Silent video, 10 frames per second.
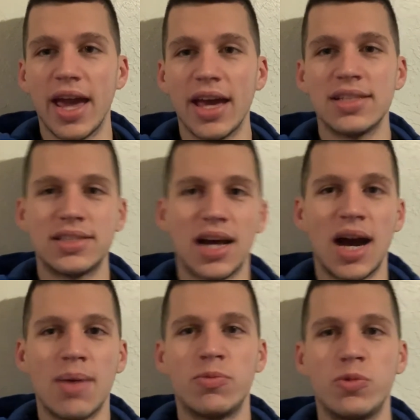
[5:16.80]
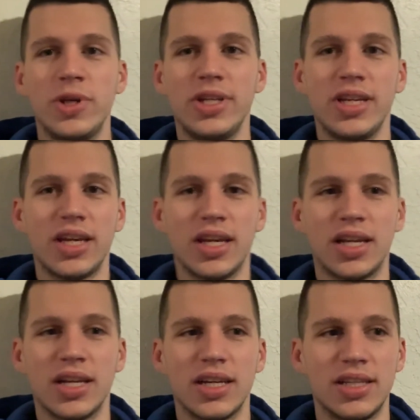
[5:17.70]
as I'm reading
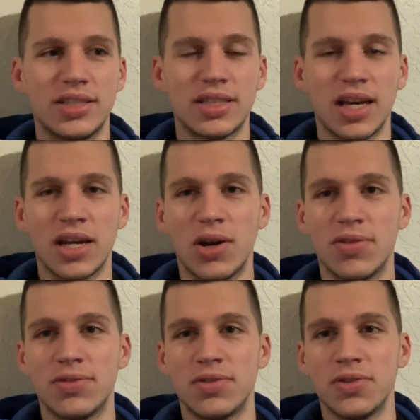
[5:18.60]
it, instead of